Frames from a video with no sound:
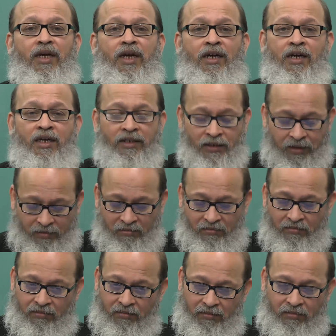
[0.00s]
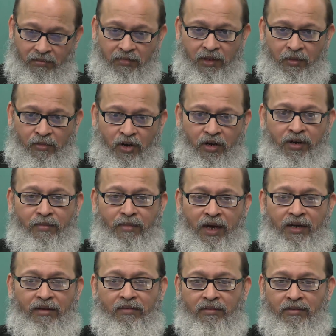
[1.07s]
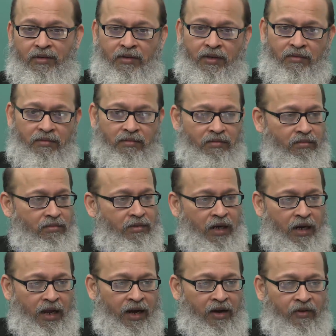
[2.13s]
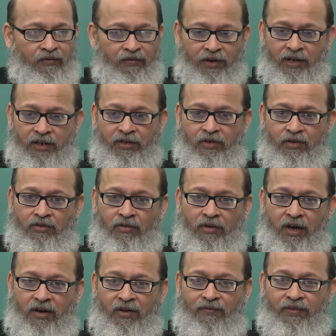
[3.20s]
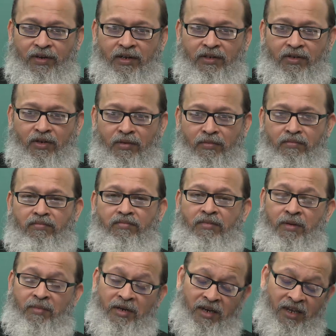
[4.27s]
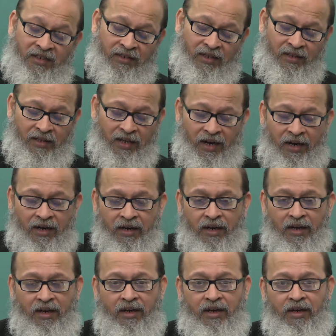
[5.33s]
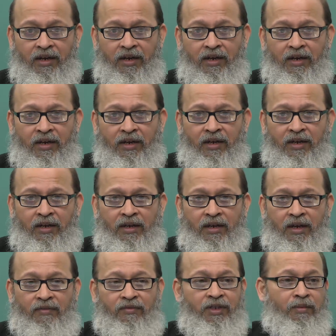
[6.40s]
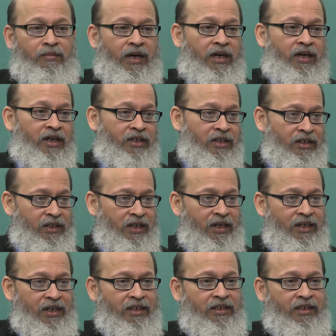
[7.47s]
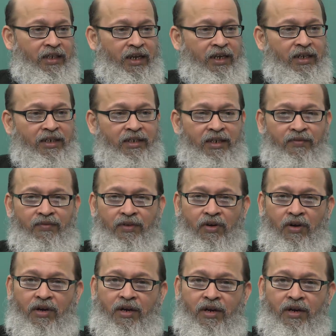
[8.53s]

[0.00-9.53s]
at least the modern man over a lakh of years or 2 lakh of years or maybe less than that, and with the migration genetics telling us that we all